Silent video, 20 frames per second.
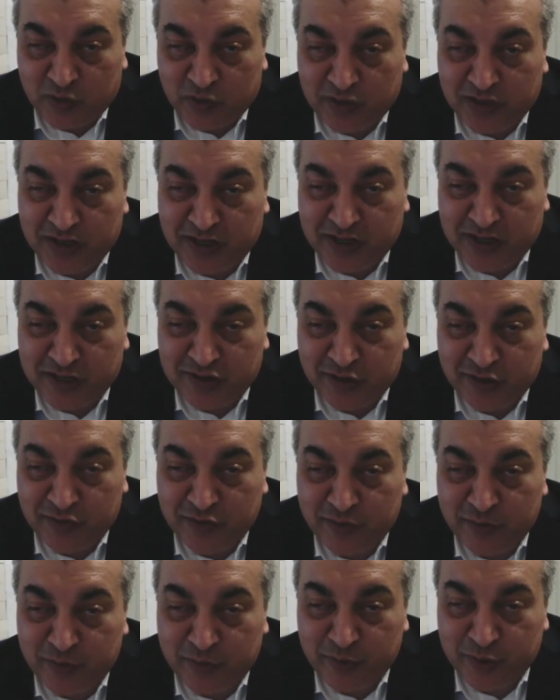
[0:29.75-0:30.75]
what it has
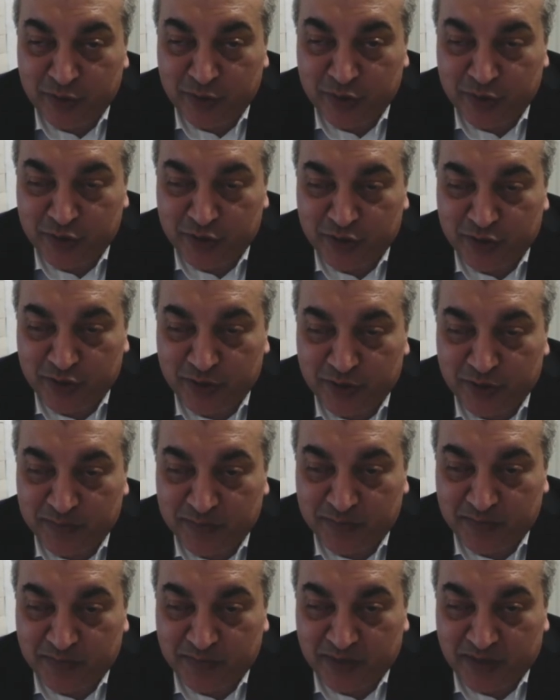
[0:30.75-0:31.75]
done for Mauritius.